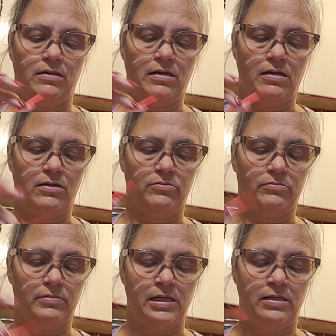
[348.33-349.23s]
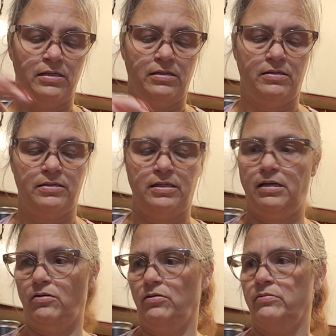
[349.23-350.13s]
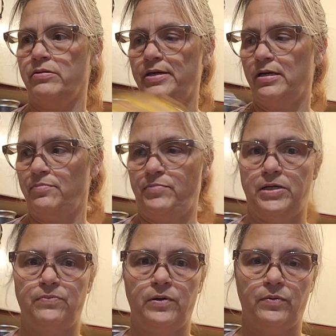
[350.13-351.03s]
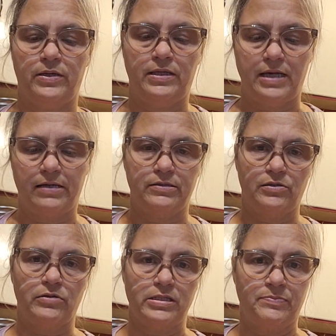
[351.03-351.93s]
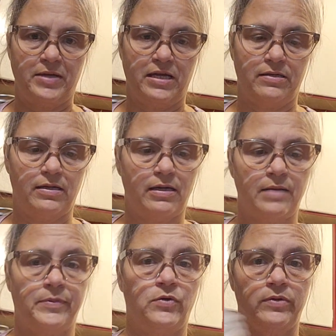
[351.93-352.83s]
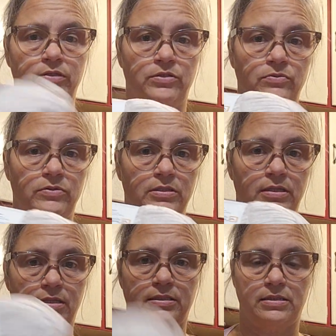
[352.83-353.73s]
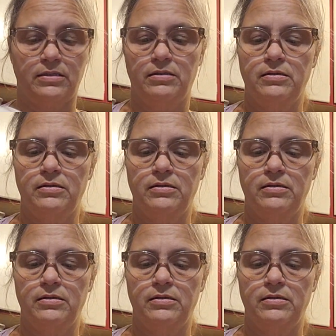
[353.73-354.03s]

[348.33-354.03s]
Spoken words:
a needle thing, but we won't need that. So let's begin. I'm going to use this.